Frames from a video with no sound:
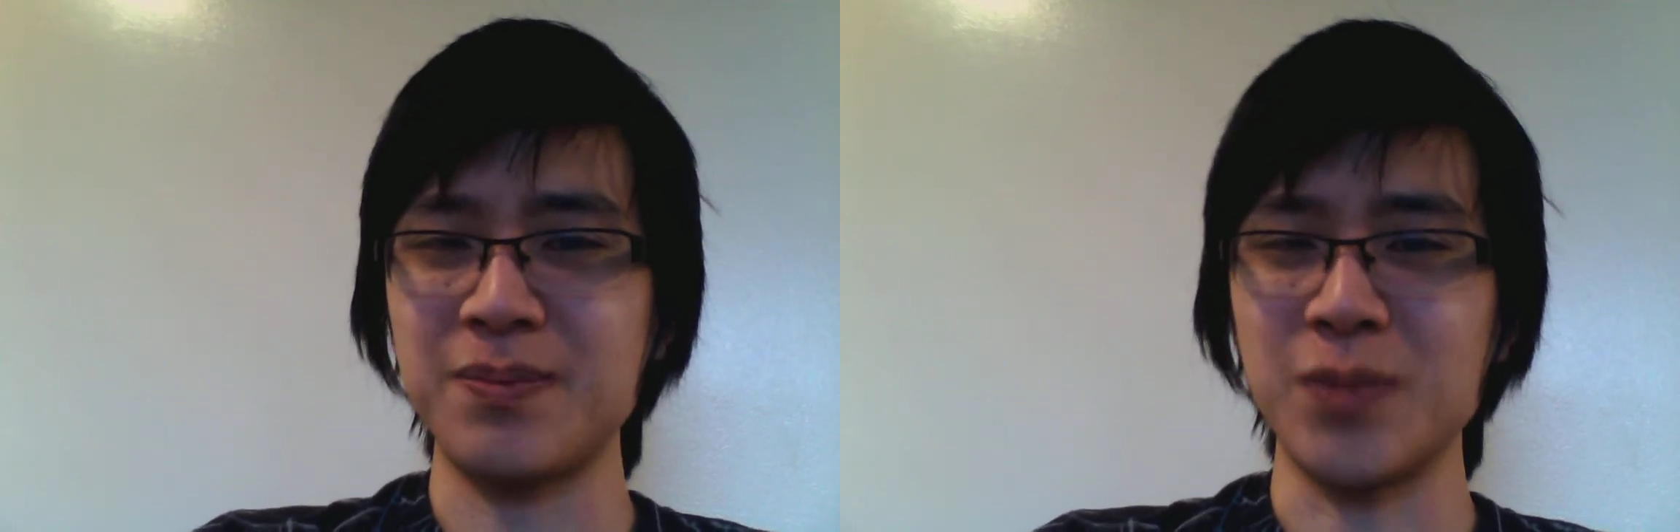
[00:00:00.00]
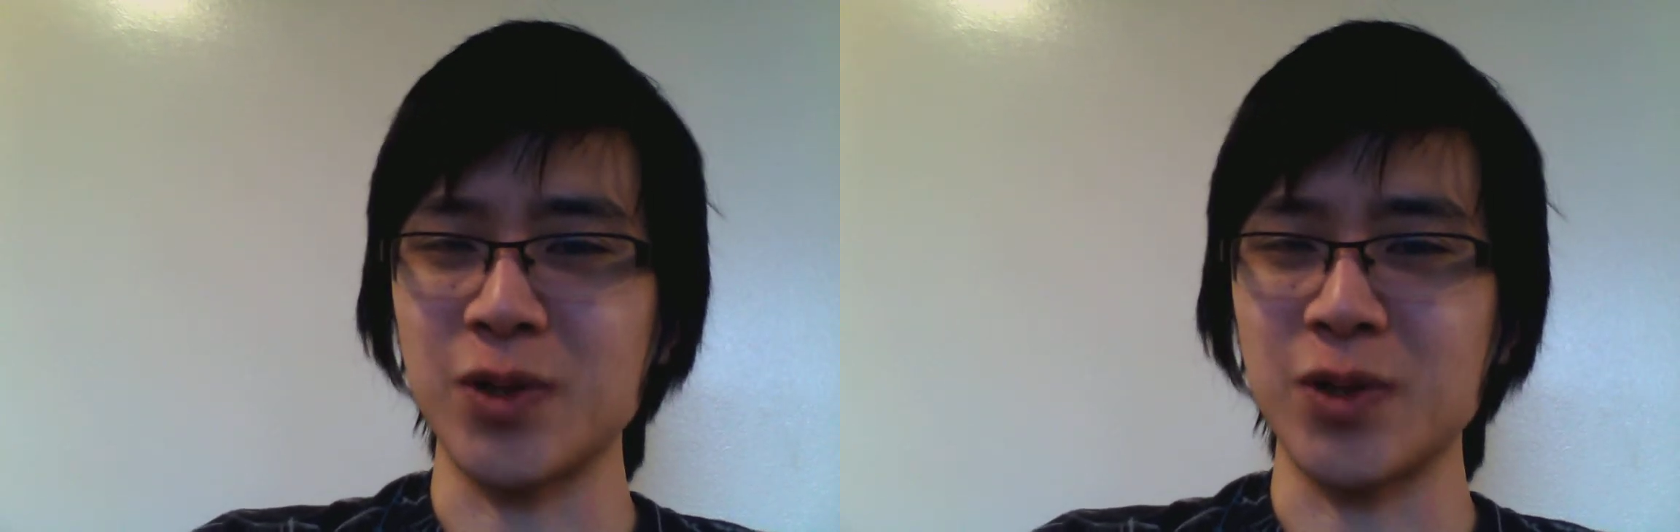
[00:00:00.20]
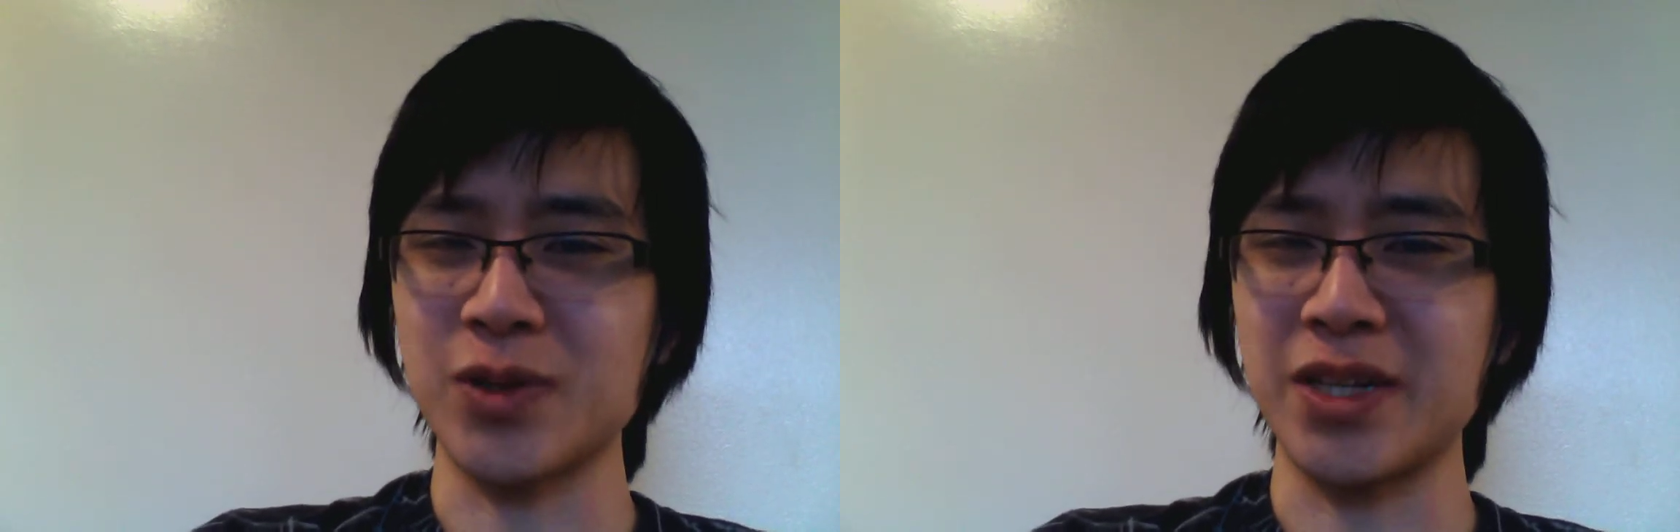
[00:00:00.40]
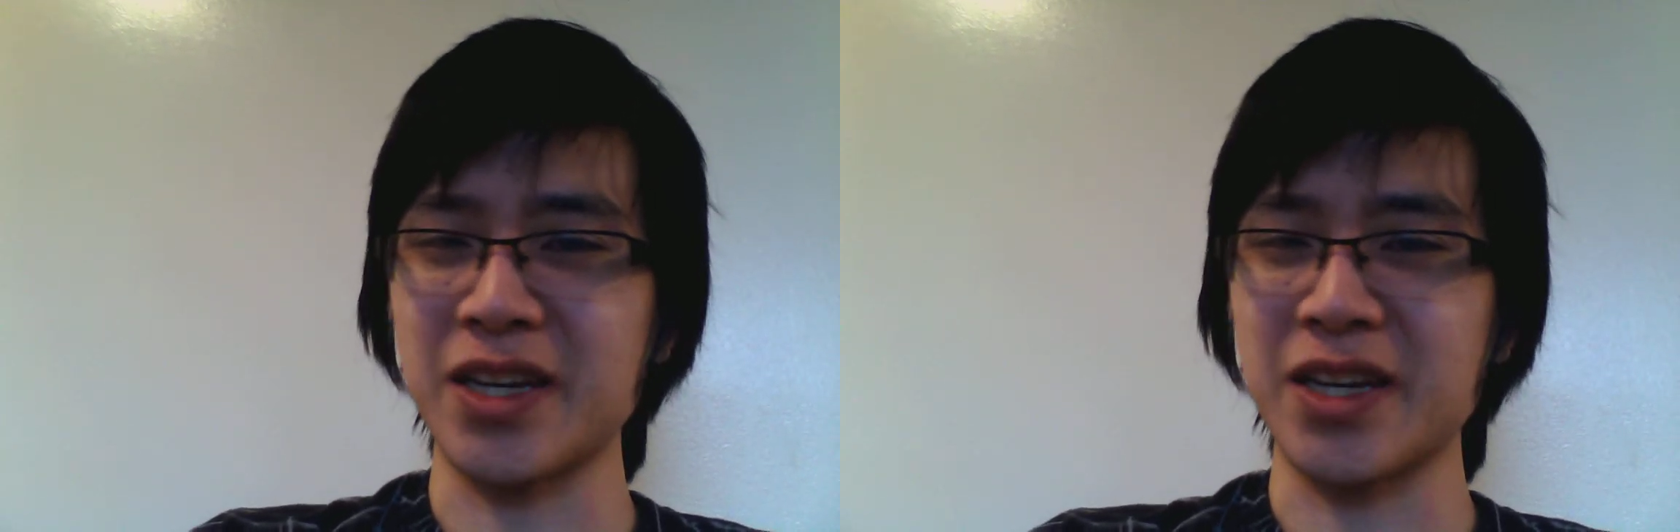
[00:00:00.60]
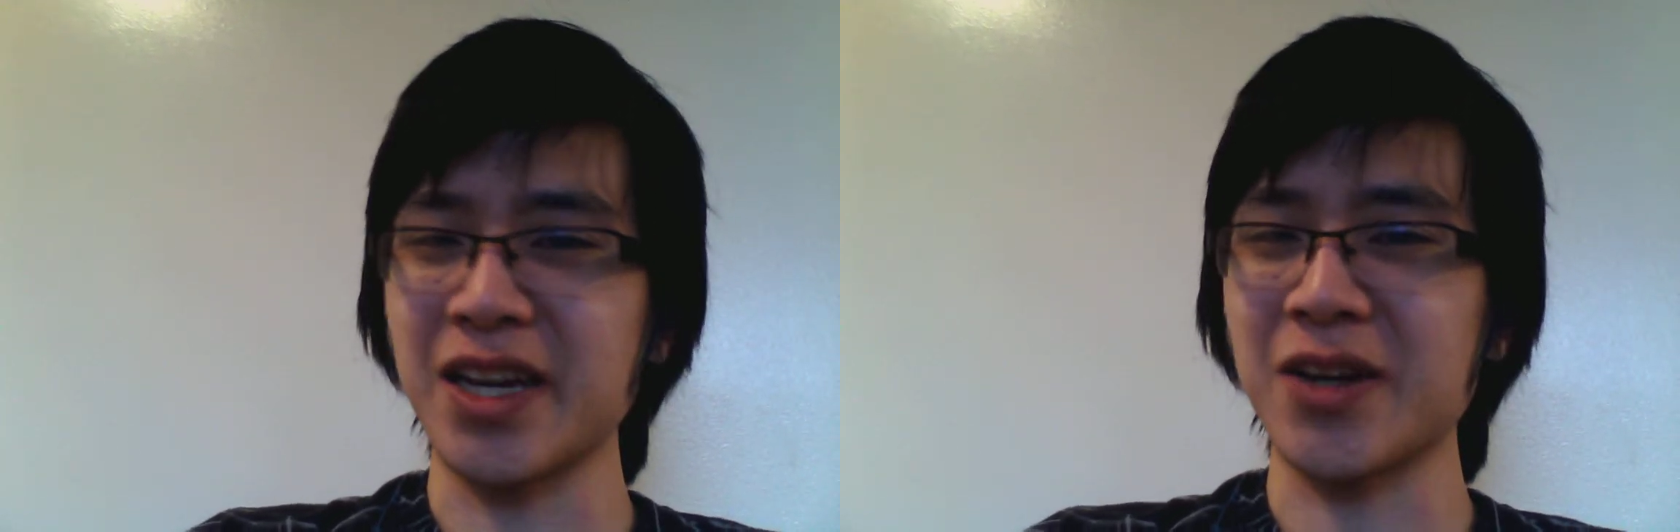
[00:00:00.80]
more so than a
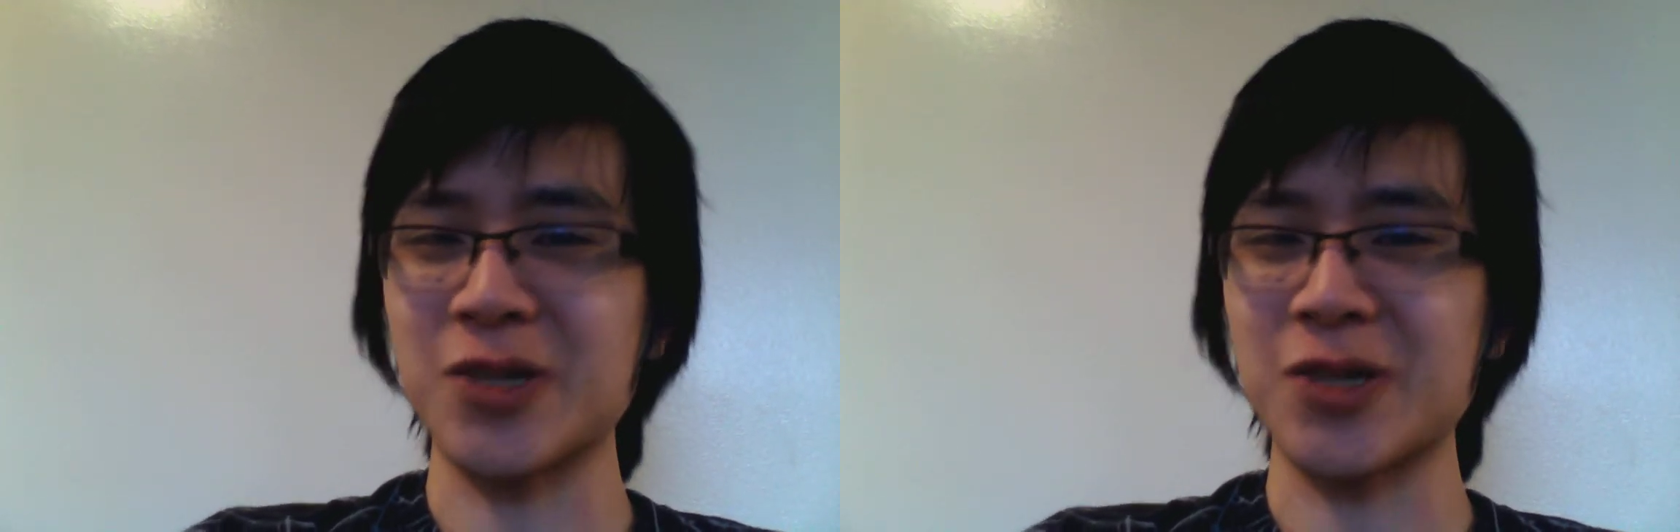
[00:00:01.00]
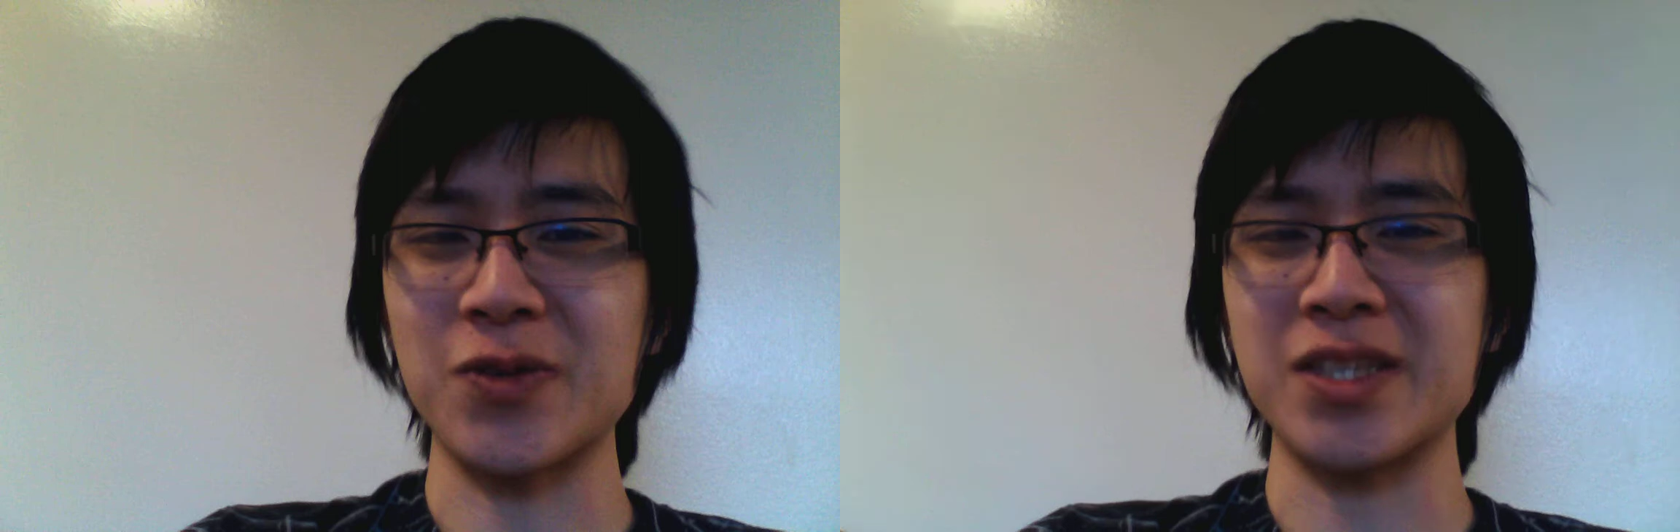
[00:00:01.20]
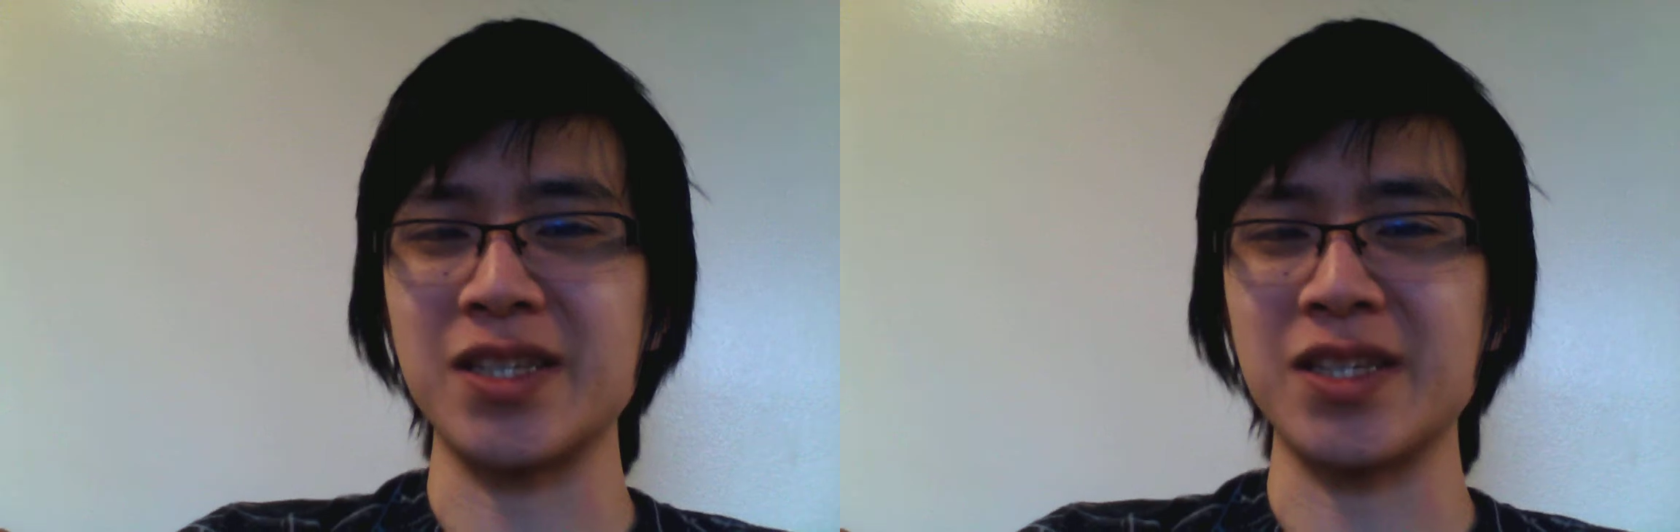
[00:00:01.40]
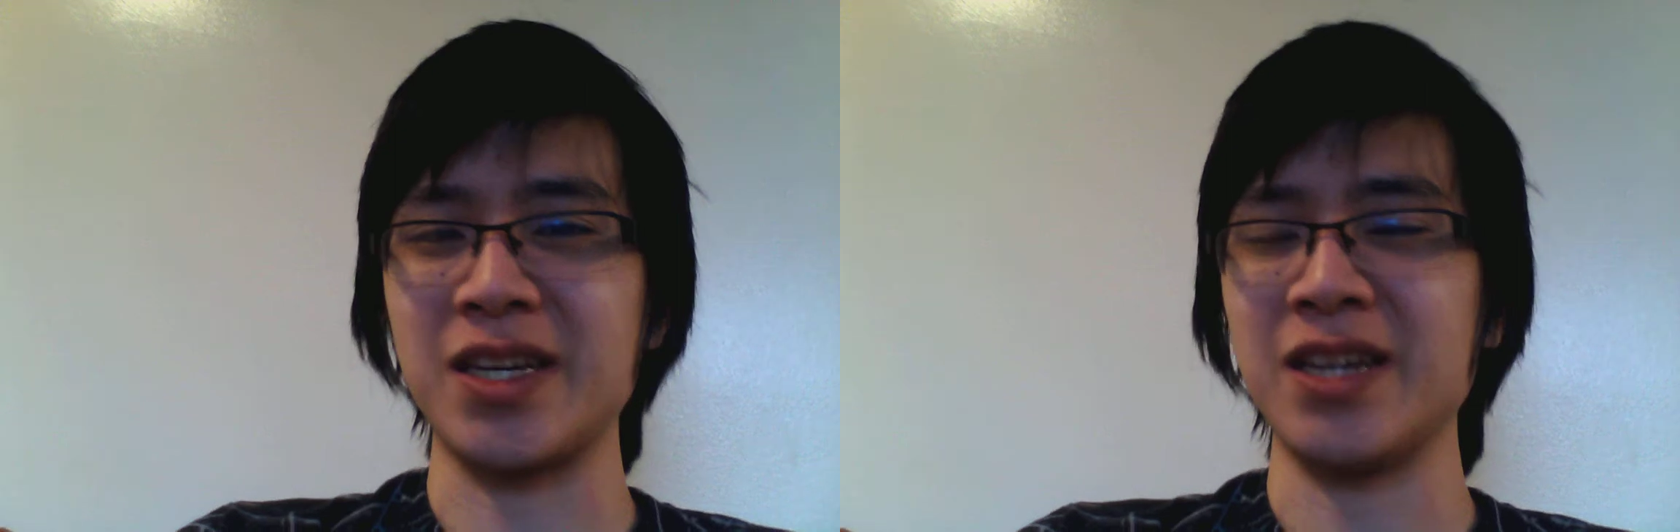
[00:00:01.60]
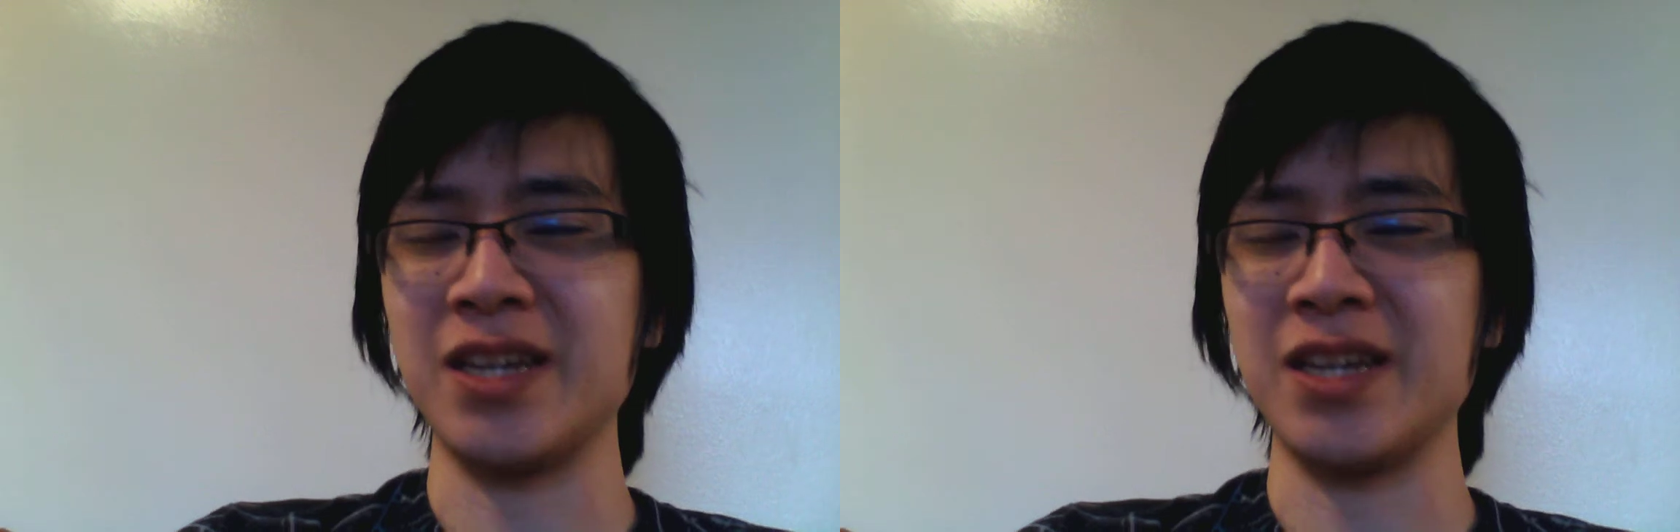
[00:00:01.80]
characteristic